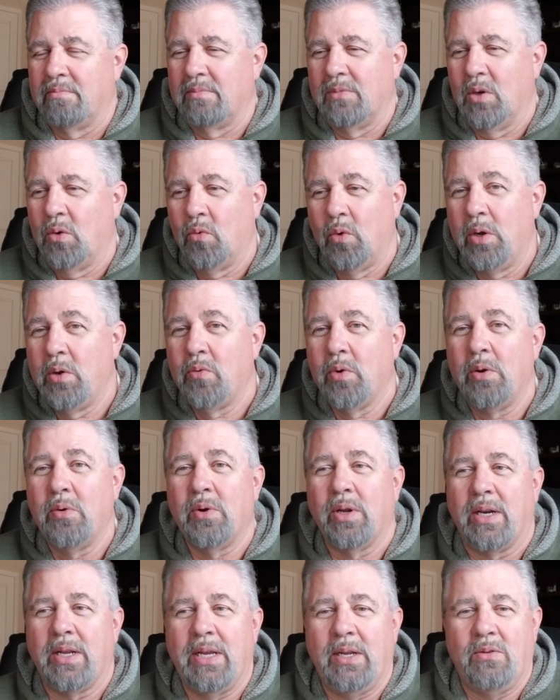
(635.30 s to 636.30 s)
We
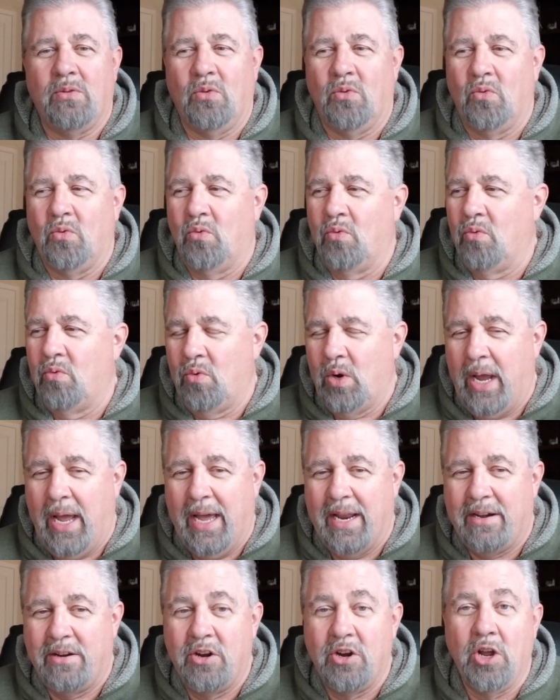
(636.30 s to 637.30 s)
really
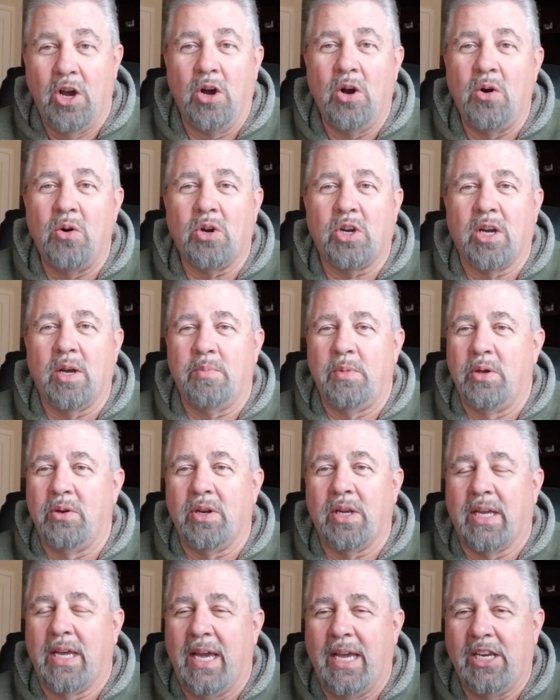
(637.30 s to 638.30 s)
had no
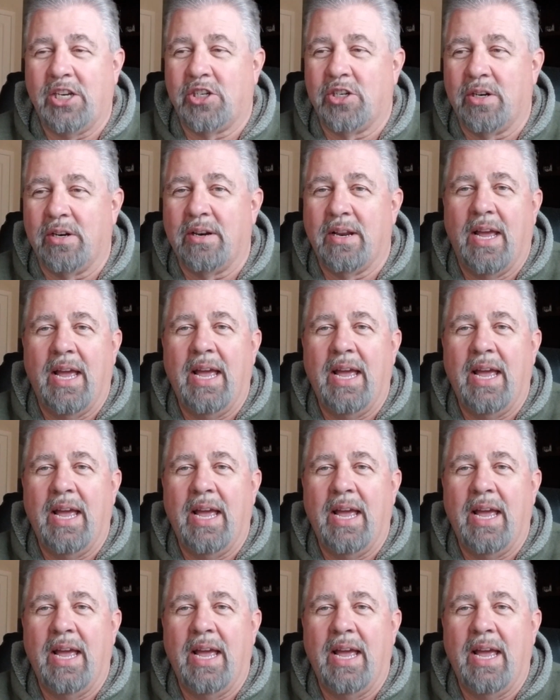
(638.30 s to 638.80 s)
communication